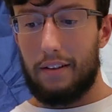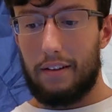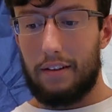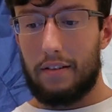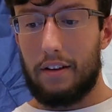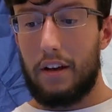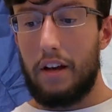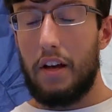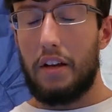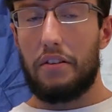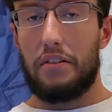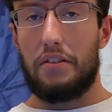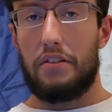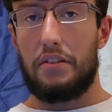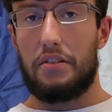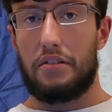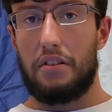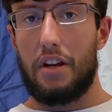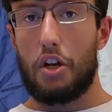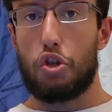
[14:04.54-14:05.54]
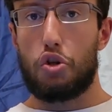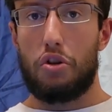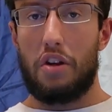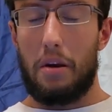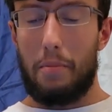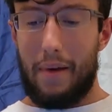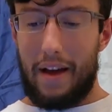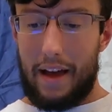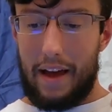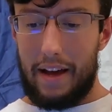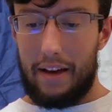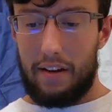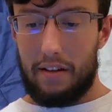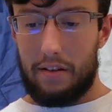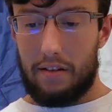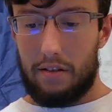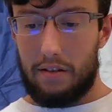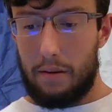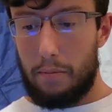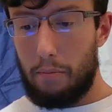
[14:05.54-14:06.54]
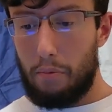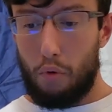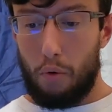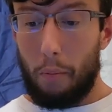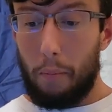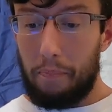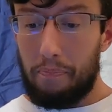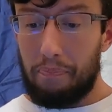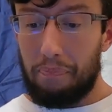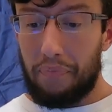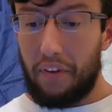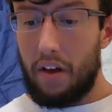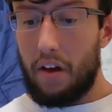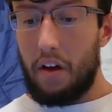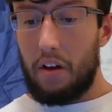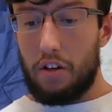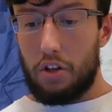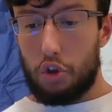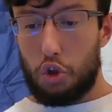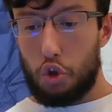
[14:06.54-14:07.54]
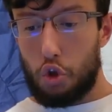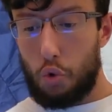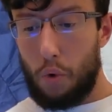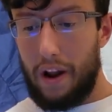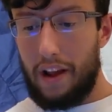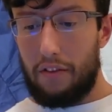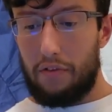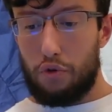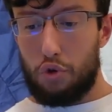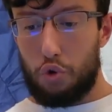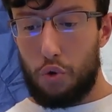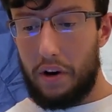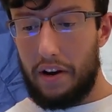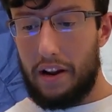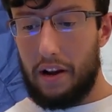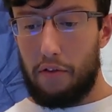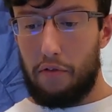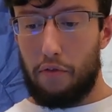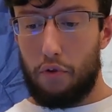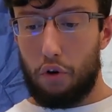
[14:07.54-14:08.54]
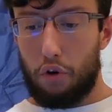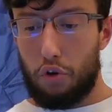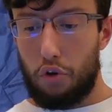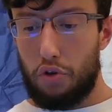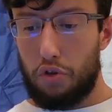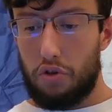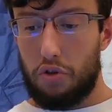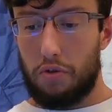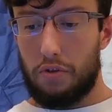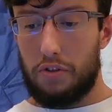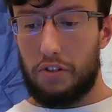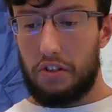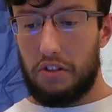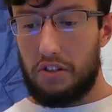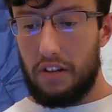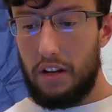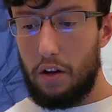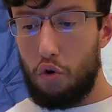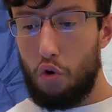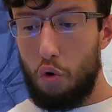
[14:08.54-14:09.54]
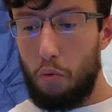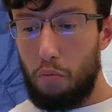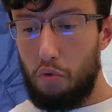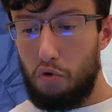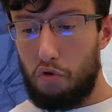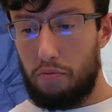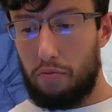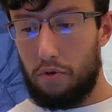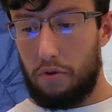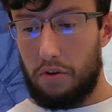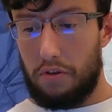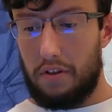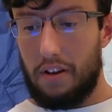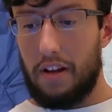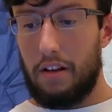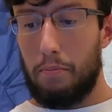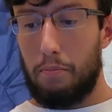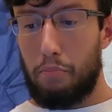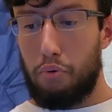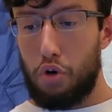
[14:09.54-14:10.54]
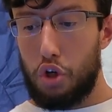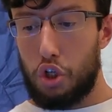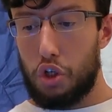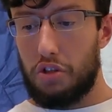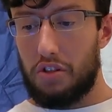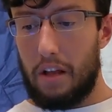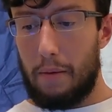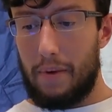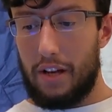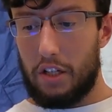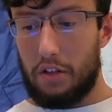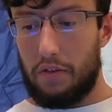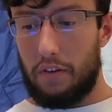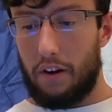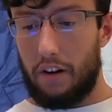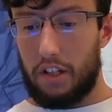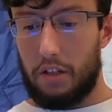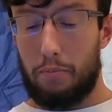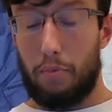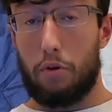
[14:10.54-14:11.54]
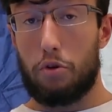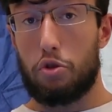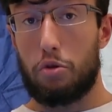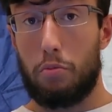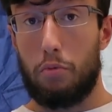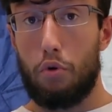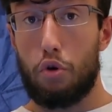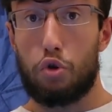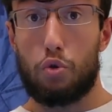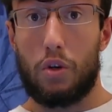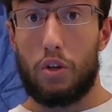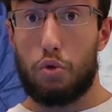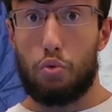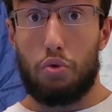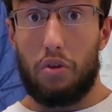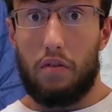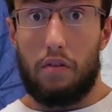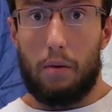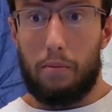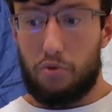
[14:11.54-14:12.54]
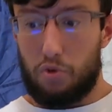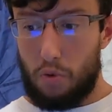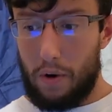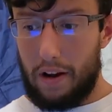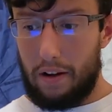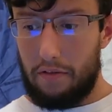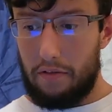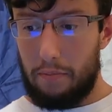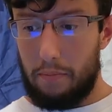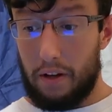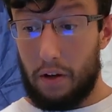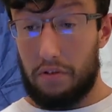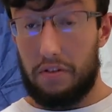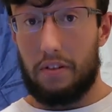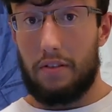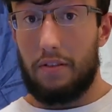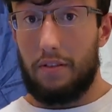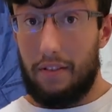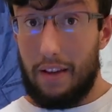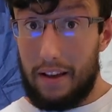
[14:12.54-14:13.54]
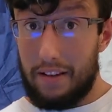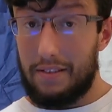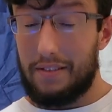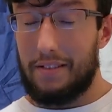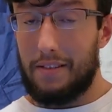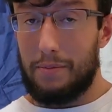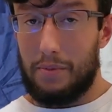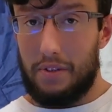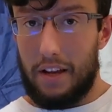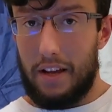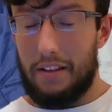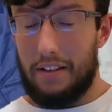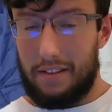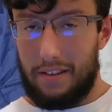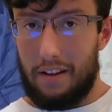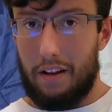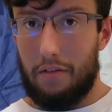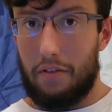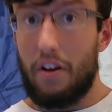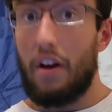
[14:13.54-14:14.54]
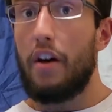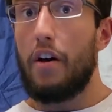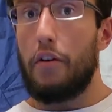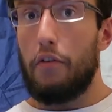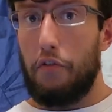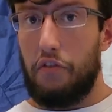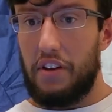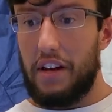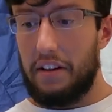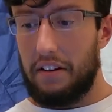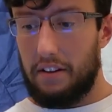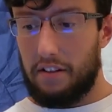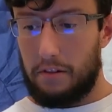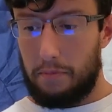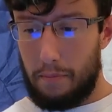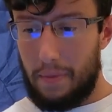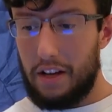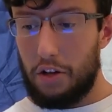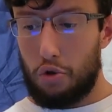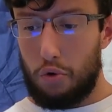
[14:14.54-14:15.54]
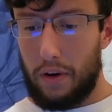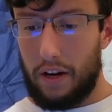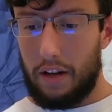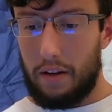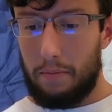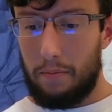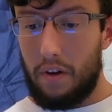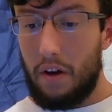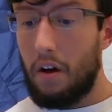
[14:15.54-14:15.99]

this. The distinction in my head is simple. Strength training focuses on single movements and pushes them as far as possible so as to develop strength because it tests itself via this metric,